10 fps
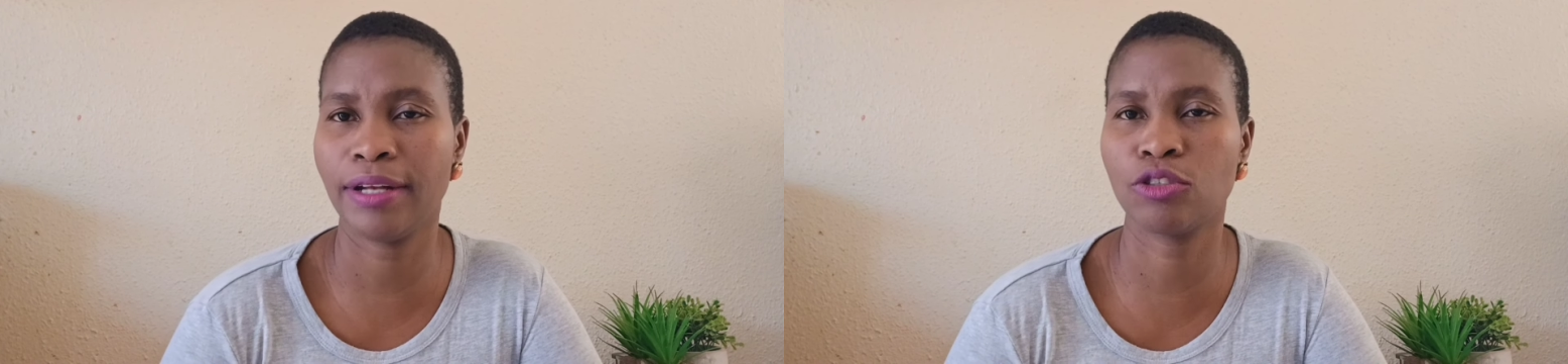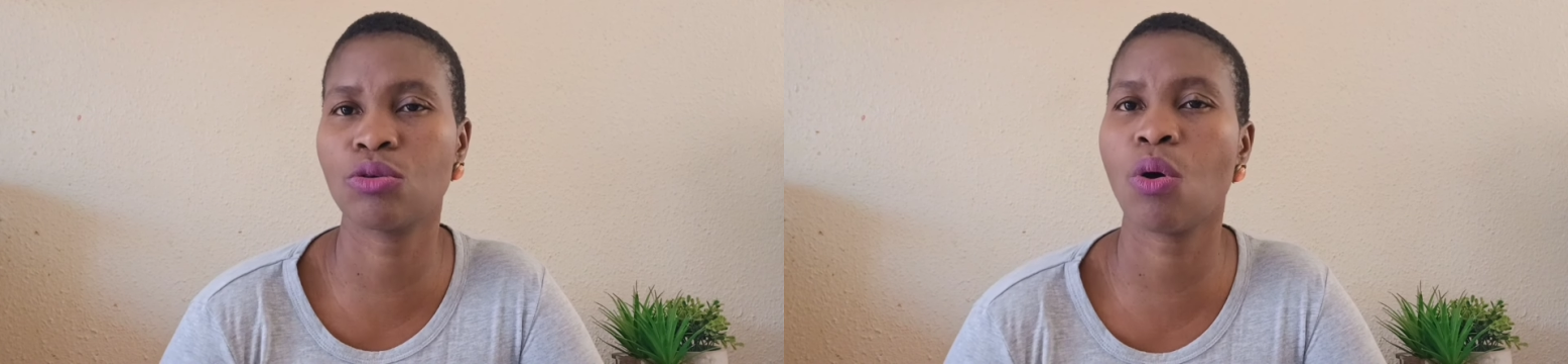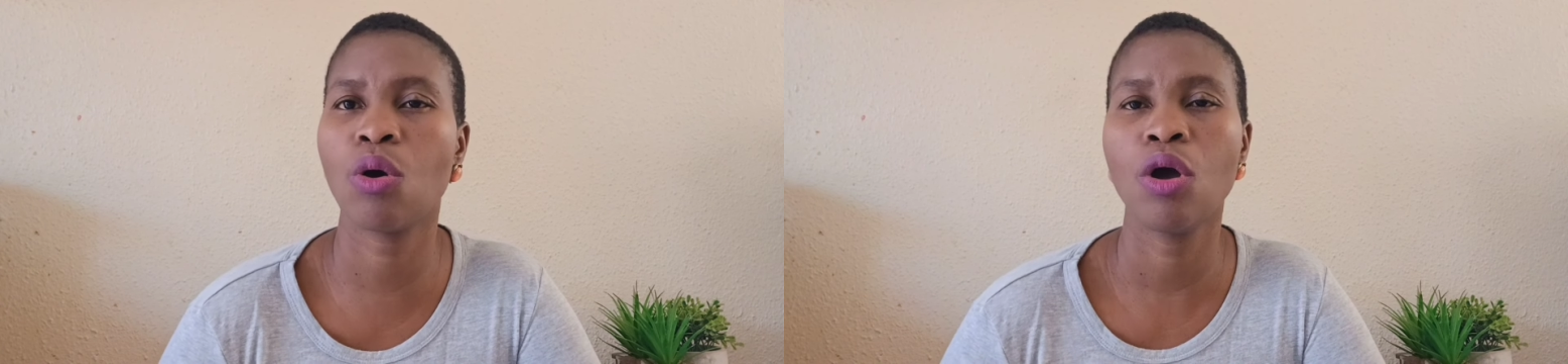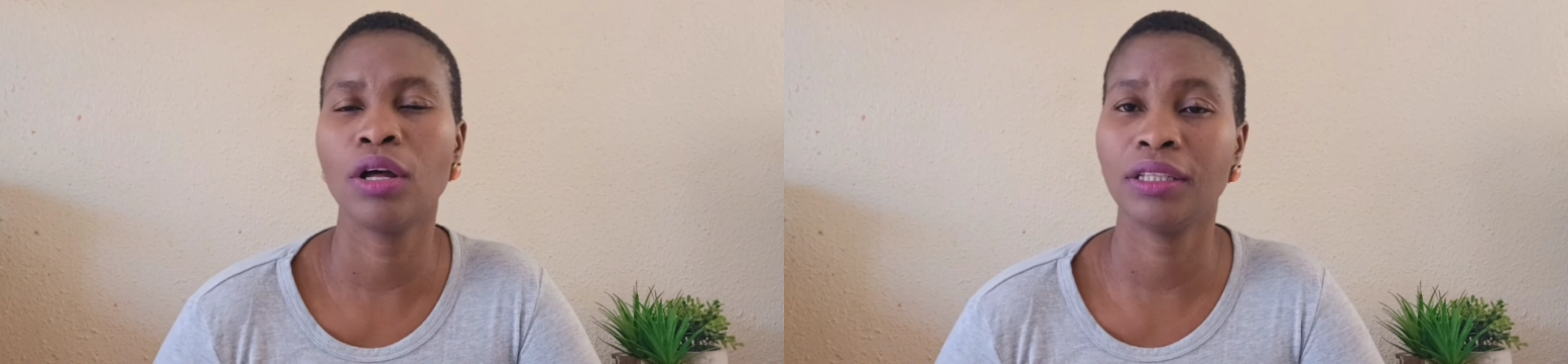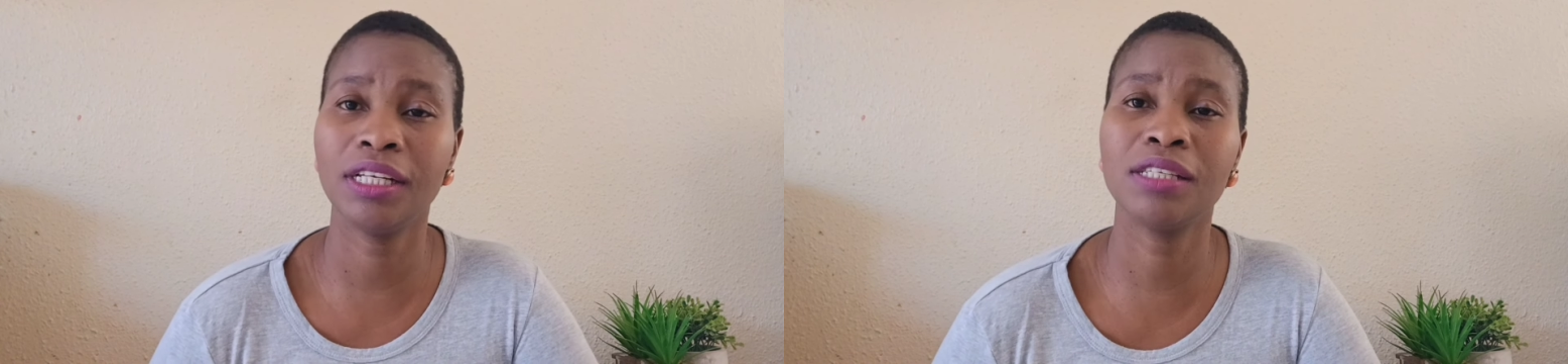So
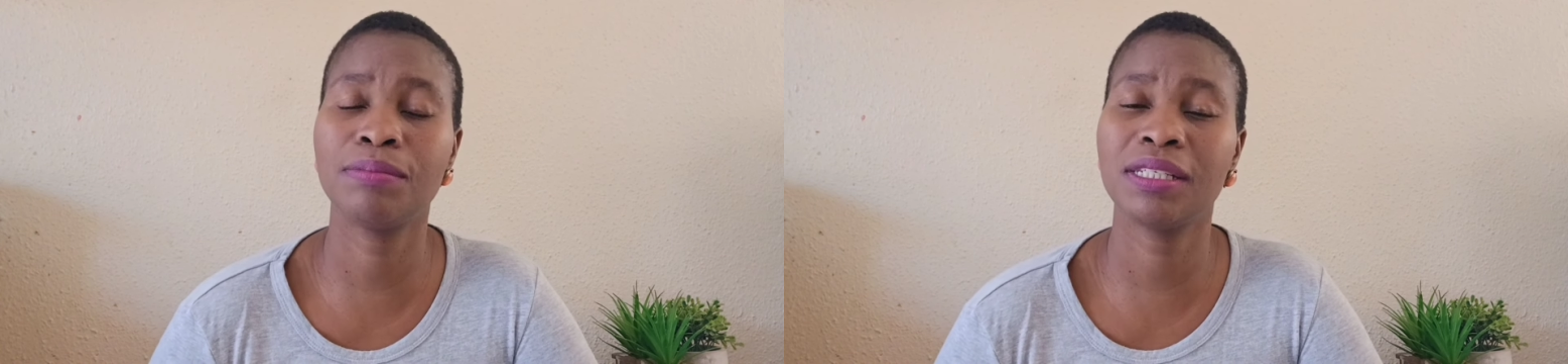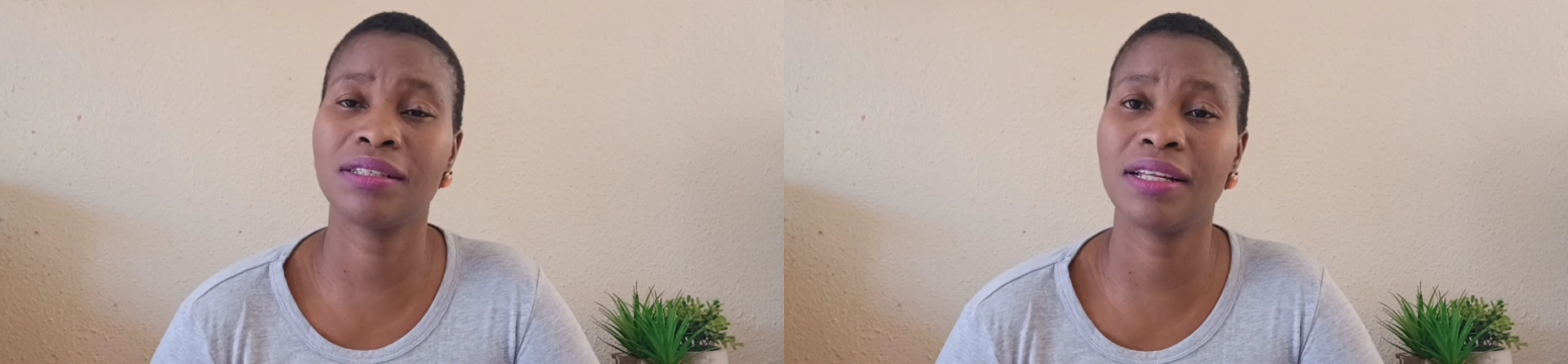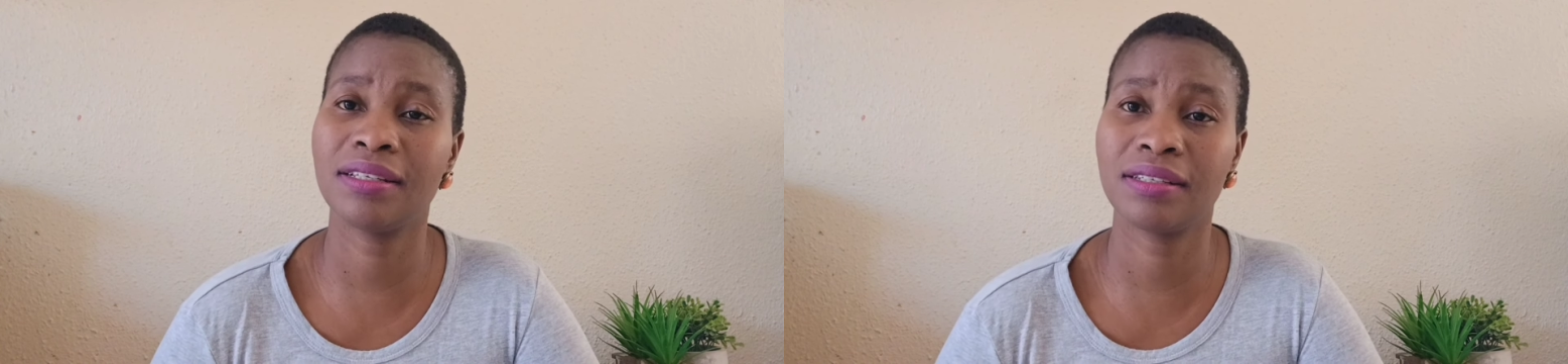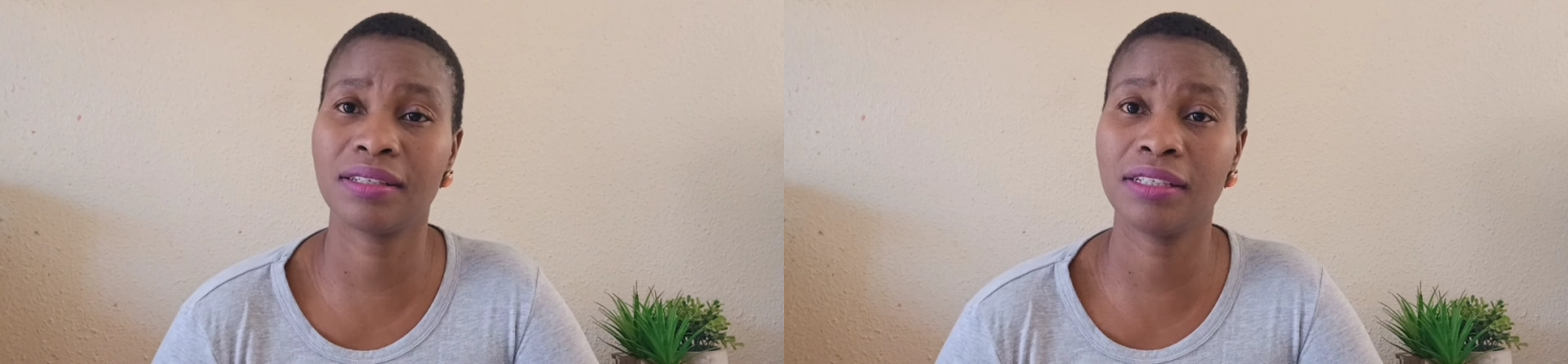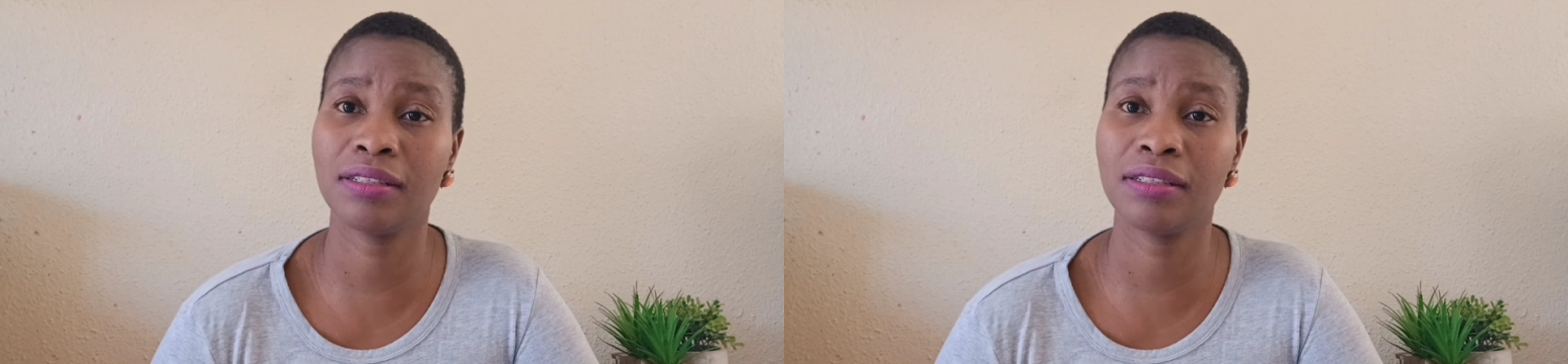this business